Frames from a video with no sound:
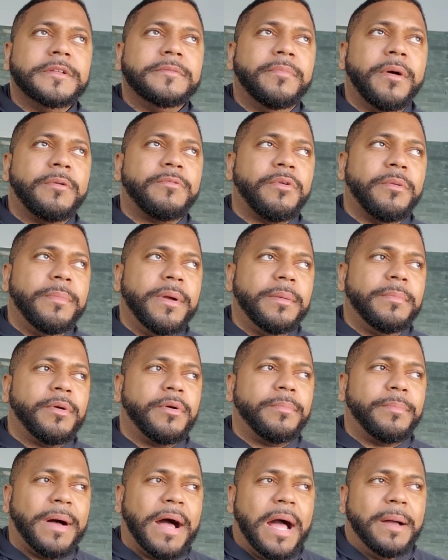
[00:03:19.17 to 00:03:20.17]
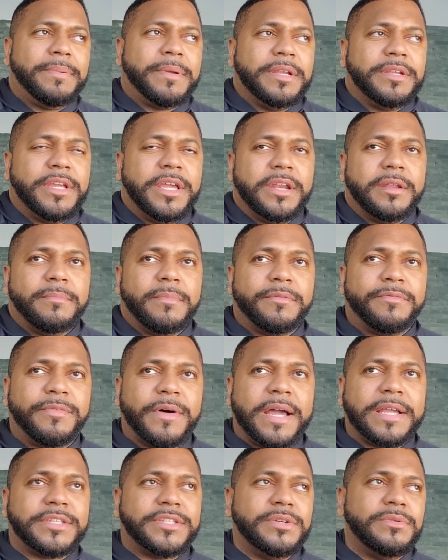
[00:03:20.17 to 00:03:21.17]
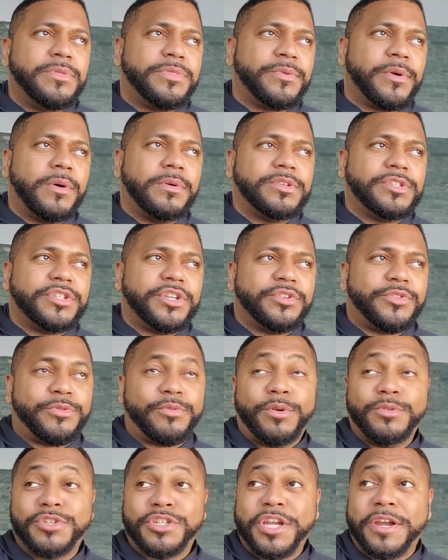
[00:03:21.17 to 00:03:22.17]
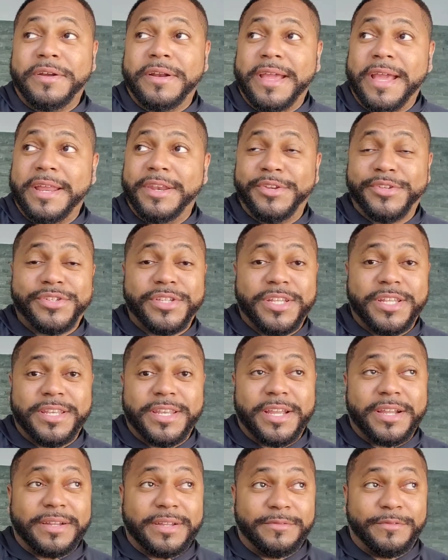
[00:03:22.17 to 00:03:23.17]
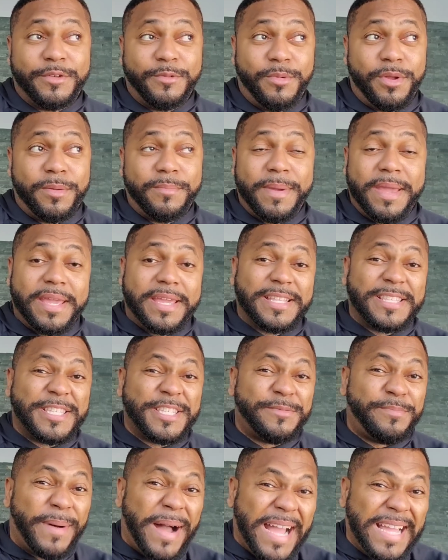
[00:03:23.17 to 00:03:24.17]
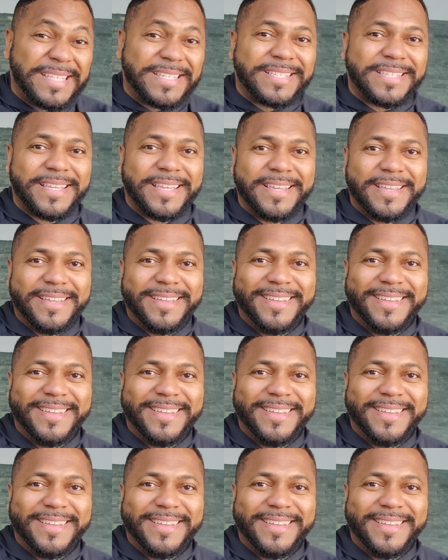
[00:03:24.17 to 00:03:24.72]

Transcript: But remember, Bob can get him a fight too. Throw Jared Anderson in there if you want to make it spicy.